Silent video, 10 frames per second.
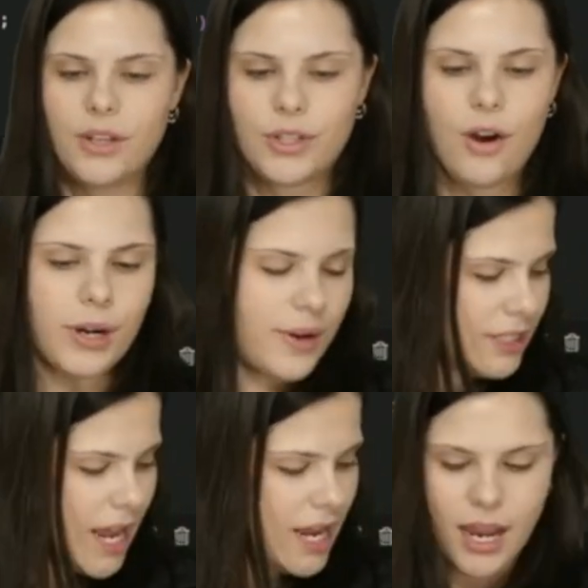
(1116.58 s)
And
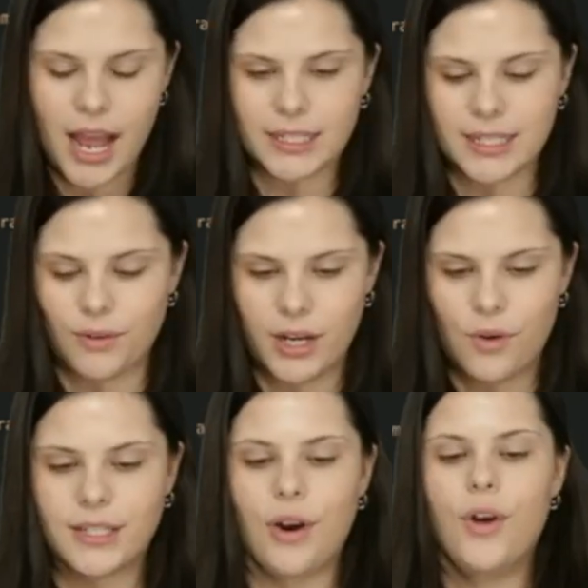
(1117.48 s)
how they relate to
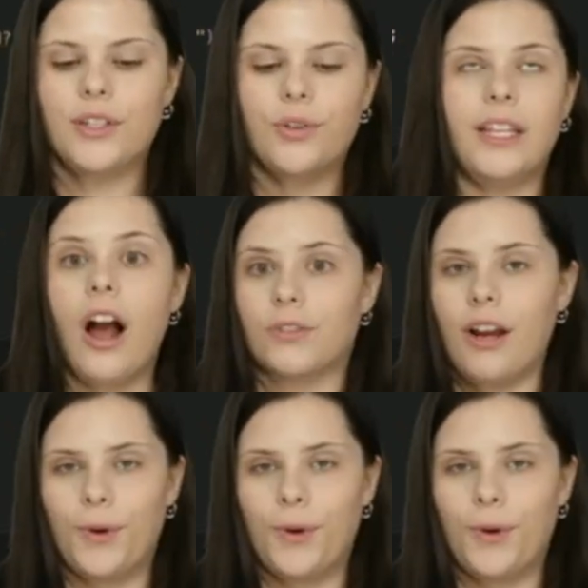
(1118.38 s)
blockchain development.